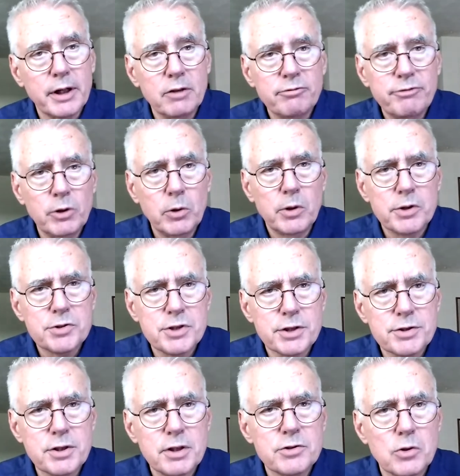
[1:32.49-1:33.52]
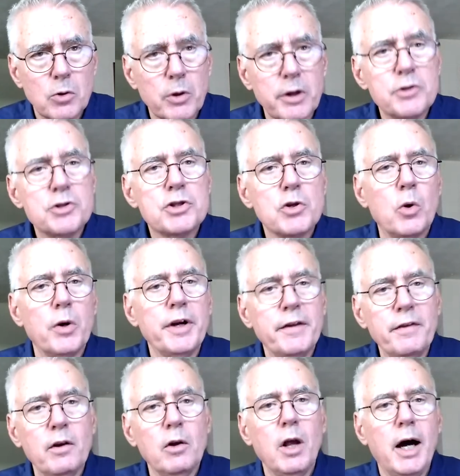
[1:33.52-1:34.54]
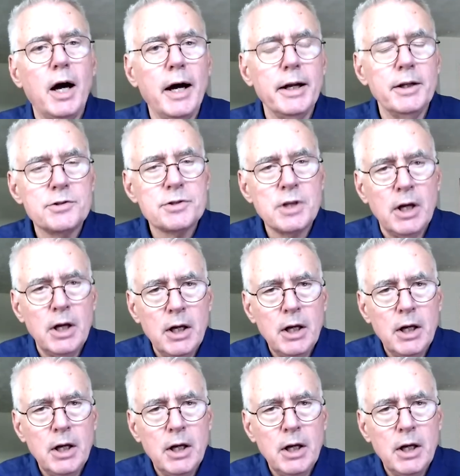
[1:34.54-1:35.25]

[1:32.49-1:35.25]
in food assistance or in shortening the lines